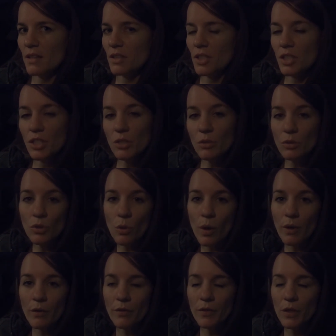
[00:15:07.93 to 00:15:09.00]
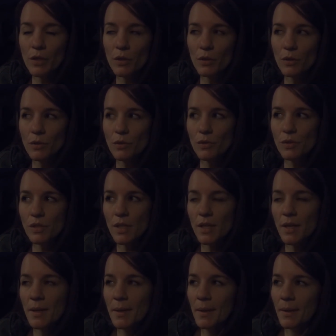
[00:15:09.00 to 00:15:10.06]
and she's doing toy reviews,
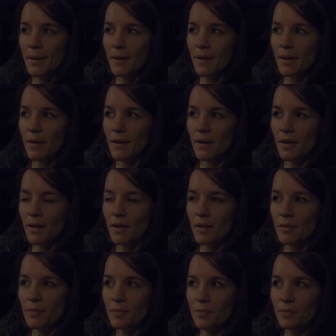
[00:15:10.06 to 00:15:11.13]
uh,